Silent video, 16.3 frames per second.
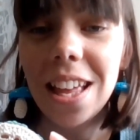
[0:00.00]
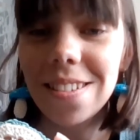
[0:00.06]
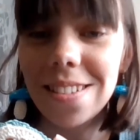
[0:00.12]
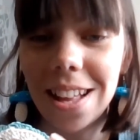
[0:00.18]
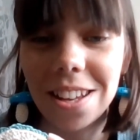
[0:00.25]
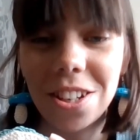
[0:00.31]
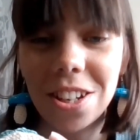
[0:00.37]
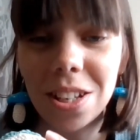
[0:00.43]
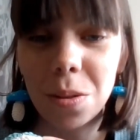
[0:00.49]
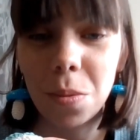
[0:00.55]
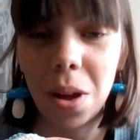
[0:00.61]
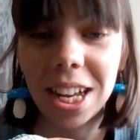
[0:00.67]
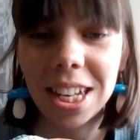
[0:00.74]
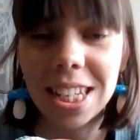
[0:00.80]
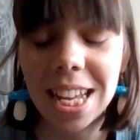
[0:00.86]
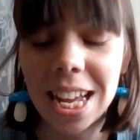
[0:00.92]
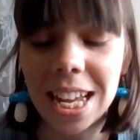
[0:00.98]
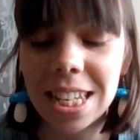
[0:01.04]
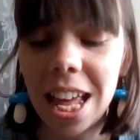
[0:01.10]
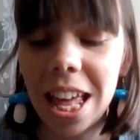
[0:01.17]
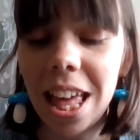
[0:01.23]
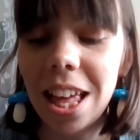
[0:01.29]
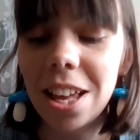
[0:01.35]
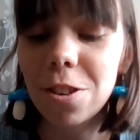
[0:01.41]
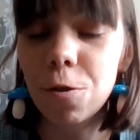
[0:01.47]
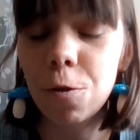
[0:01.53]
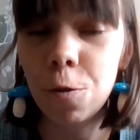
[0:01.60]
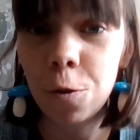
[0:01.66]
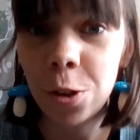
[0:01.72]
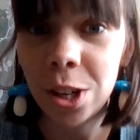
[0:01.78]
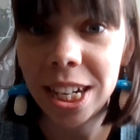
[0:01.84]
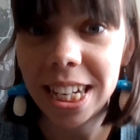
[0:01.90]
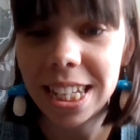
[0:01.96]
So that's just what I did. It's
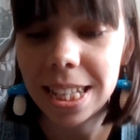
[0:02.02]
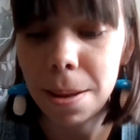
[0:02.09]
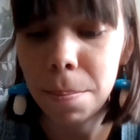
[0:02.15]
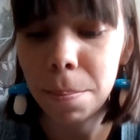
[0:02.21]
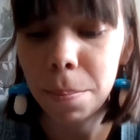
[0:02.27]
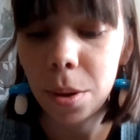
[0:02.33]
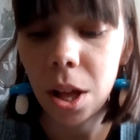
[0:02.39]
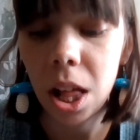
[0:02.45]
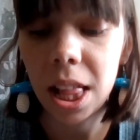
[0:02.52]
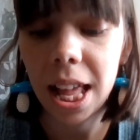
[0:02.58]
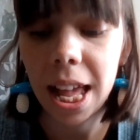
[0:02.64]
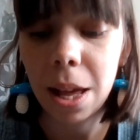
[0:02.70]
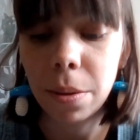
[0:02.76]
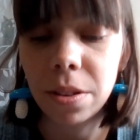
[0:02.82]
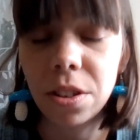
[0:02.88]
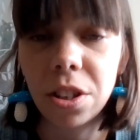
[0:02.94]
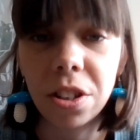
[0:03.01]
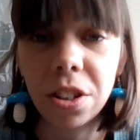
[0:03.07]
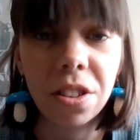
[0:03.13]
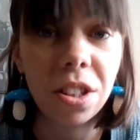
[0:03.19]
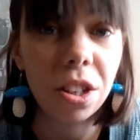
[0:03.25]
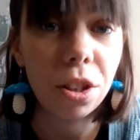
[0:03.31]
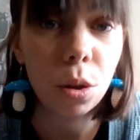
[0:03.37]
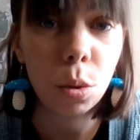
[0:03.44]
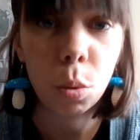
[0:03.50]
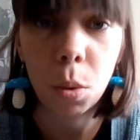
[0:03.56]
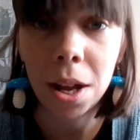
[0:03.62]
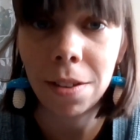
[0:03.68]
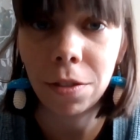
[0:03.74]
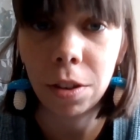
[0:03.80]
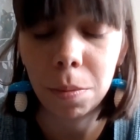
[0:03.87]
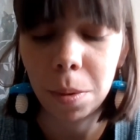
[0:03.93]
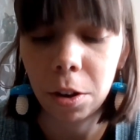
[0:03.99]
really simple. It was just
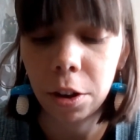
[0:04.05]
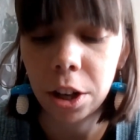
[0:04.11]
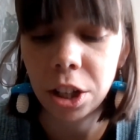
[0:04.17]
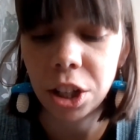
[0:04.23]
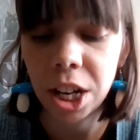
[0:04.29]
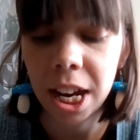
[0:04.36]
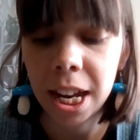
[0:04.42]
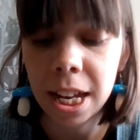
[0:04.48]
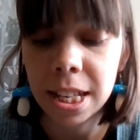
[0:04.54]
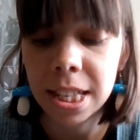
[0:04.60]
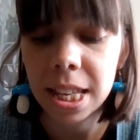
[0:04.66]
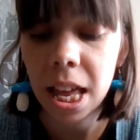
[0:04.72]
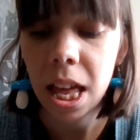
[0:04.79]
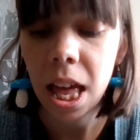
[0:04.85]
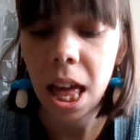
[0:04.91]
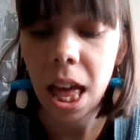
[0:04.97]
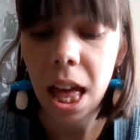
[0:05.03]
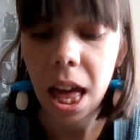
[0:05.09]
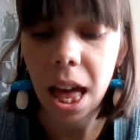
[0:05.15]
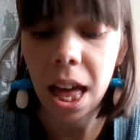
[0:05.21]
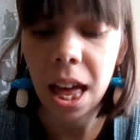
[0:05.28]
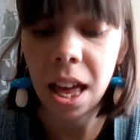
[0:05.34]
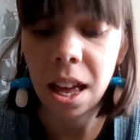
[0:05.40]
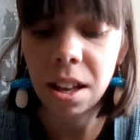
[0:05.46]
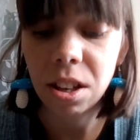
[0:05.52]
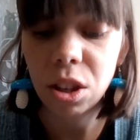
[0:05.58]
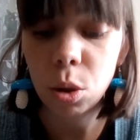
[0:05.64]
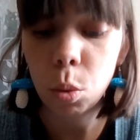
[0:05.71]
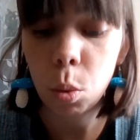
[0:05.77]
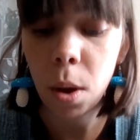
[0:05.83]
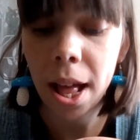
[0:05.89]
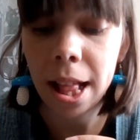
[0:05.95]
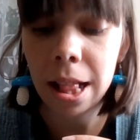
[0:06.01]
12 double crochets,
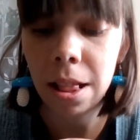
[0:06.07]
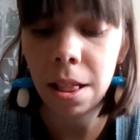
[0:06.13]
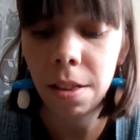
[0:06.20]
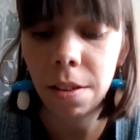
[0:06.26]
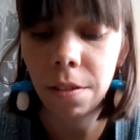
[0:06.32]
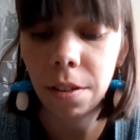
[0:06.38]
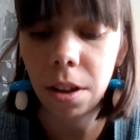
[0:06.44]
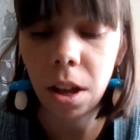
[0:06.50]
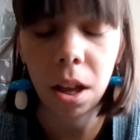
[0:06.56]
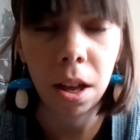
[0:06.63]
12